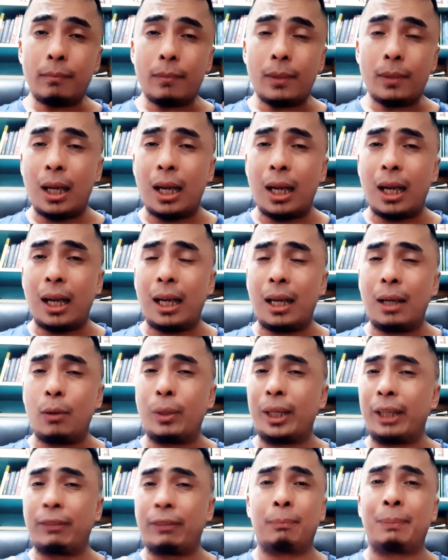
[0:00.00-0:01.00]

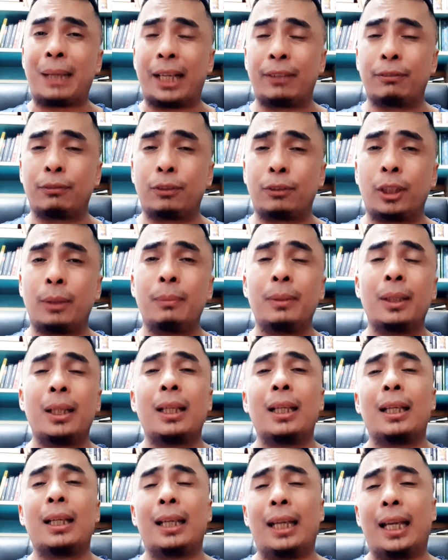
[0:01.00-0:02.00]
whatever platform
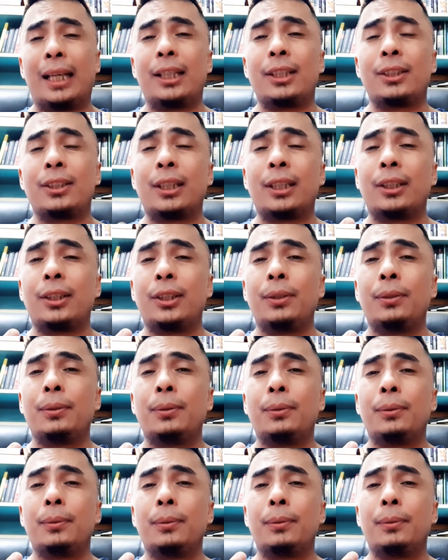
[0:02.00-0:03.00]
it is that
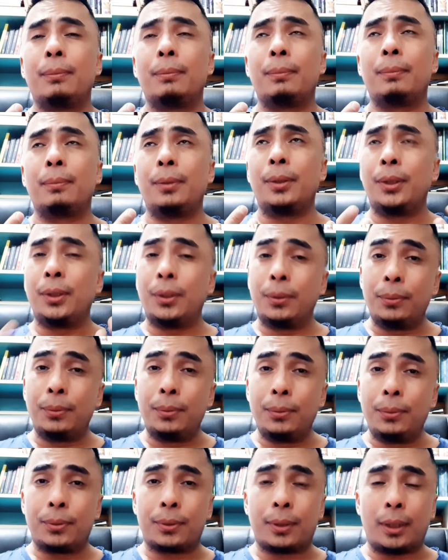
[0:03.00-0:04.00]
you
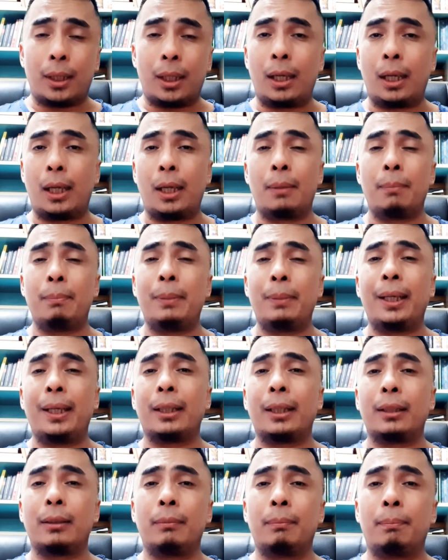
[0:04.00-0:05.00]
use, be
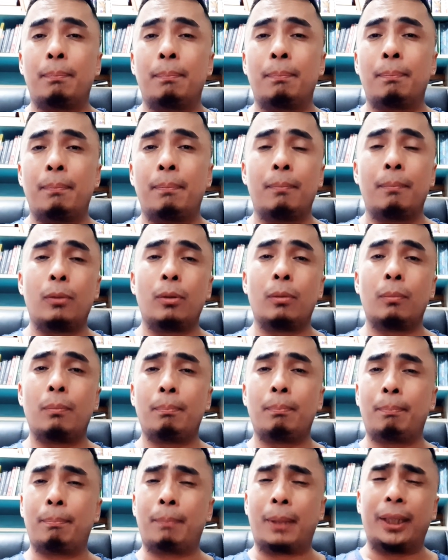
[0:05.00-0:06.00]
it
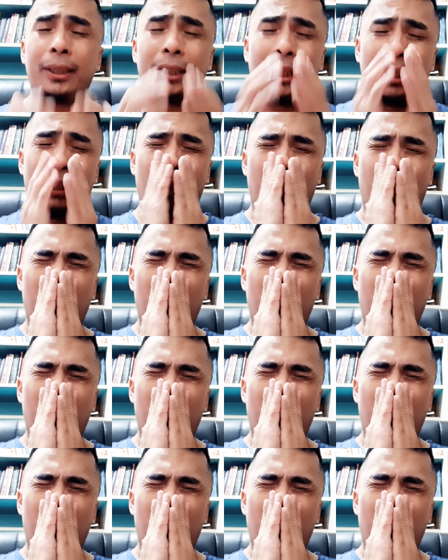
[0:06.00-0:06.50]
Partico